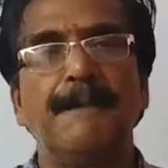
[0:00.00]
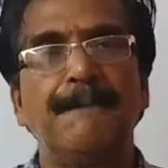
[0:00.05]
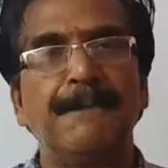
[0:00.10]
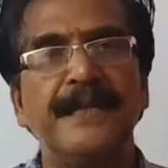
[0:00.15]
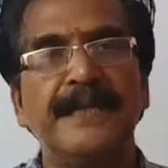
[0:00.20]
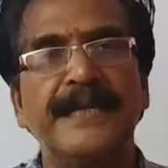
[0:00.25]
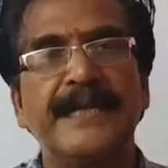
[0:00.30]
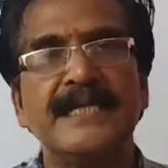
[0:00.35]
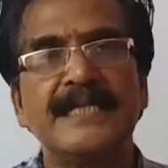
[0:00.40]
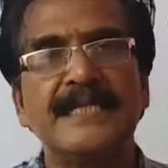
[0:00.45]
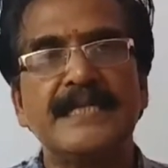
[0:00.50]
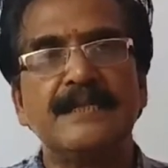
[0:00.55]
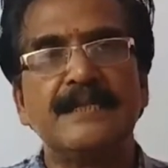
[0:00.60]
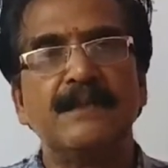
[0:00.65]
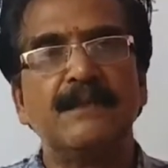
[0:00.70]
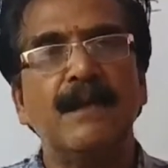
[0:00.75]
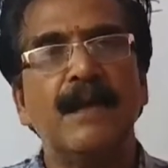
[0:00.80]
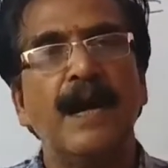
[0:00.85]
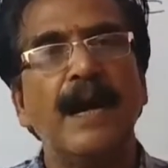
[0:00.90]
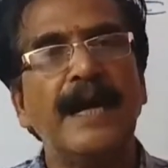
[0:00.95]
applicants,
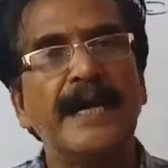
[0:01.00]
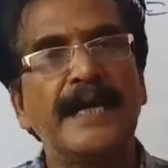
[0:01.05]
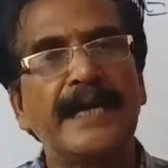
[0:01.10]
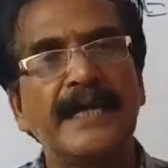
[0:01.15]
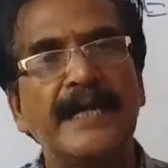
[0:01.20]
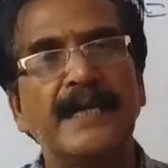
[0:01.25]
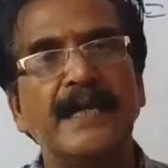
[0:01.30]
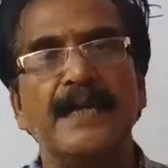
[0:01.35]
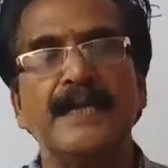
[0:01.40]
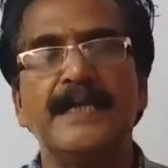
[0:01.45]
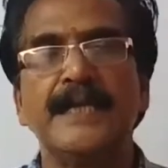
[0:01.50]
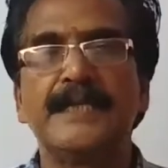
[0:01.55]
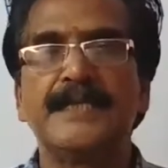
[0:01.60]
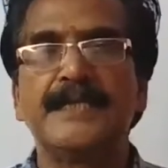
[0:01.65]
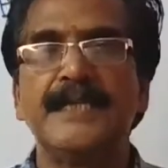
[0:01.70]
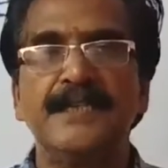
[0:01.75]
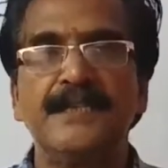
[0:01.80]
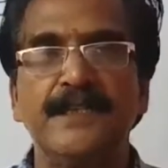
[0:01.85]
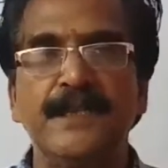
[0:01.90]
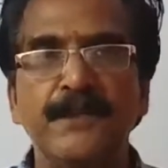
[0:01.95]
I can
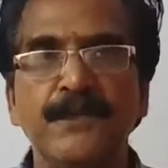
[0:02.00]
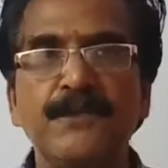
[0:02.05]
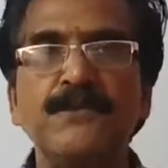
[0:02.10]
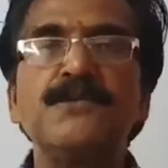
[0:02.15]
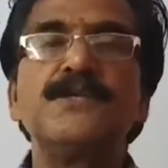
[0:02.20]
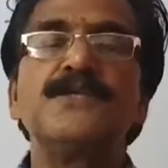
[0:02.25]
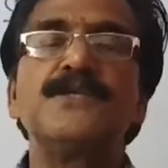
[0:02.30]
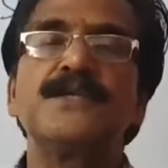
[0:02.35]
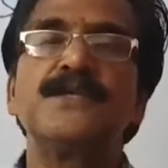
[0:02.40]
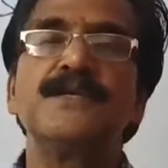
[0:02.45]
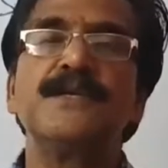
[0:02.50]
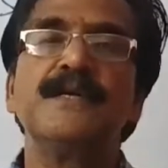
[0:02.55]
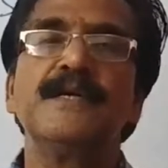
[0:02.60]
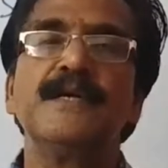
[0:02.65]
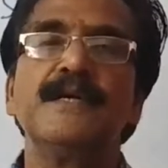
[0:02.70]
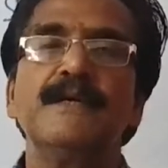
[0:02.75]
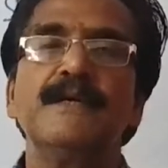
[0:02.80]
conduct interviews